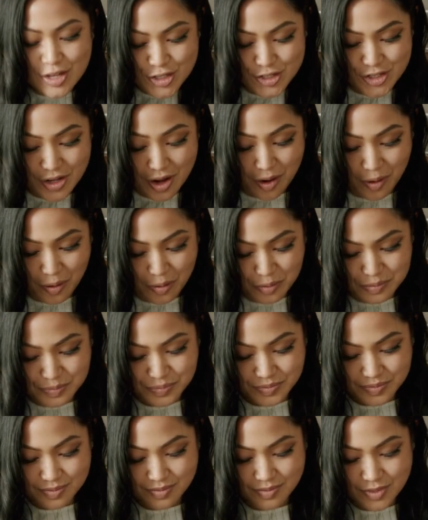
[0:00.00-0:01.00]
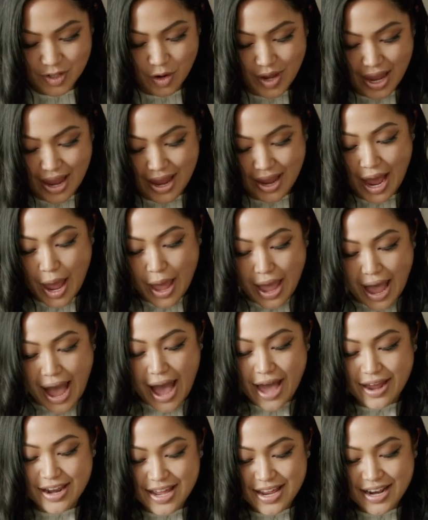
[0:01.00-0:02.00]
So, okay, I
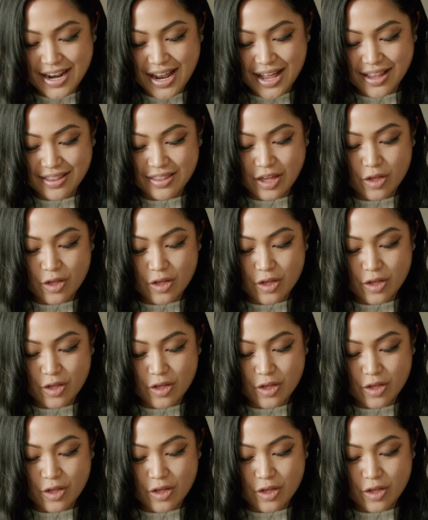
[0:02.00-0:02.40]
added